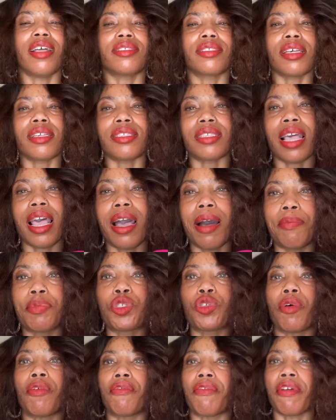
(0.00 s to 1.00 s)
this helps
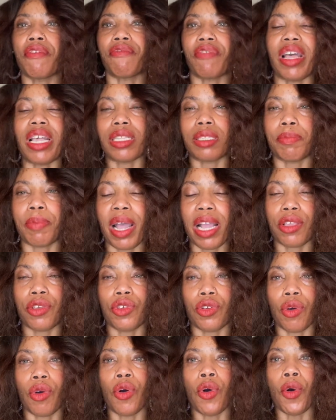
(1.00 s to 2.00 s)
to revise back
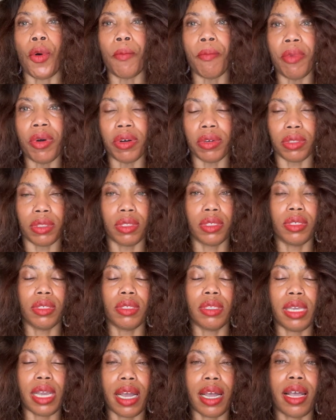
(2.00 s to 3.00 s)
your hormone.
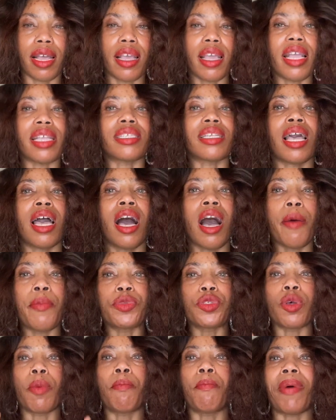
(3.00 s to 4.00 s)
Yeah, it helps
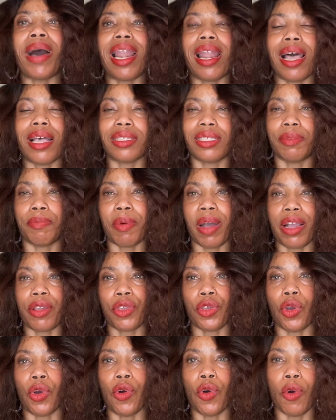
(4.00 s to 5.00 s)
to balance back
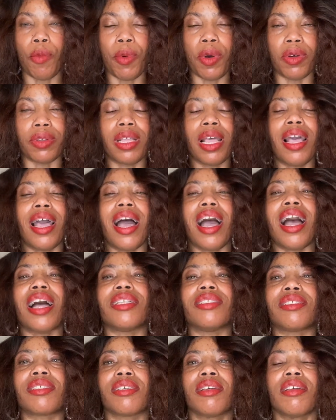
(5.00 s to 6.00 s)
your hormone
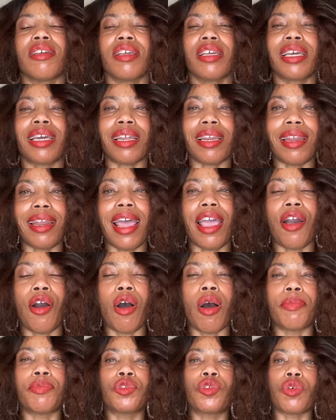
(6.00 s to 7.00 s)
and clear
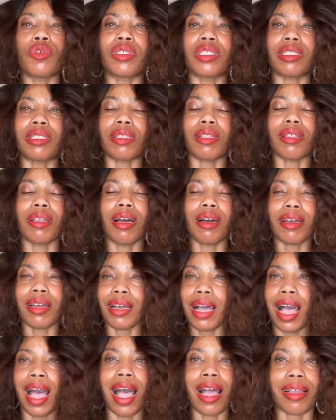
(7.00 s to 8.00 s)
up those
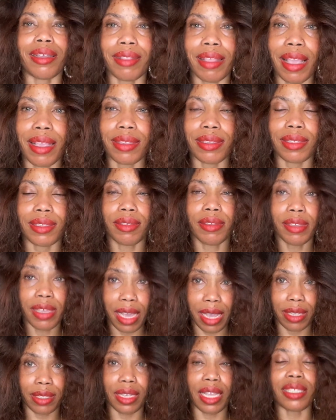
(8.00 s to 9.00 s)
acne.
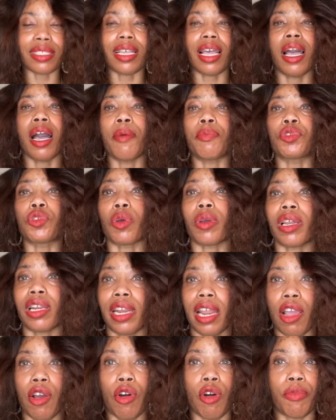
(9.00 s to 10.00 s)
Yes, it helps to
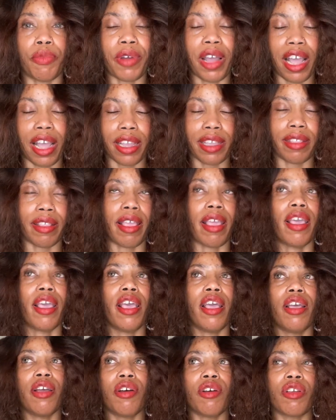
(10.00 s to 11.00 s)
clear up acne.
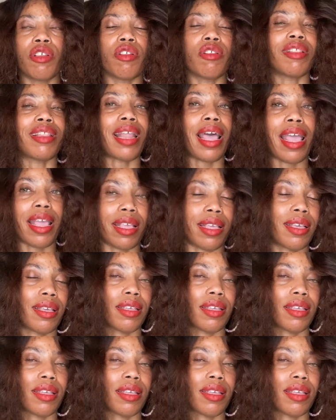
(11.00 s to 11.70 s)
Like,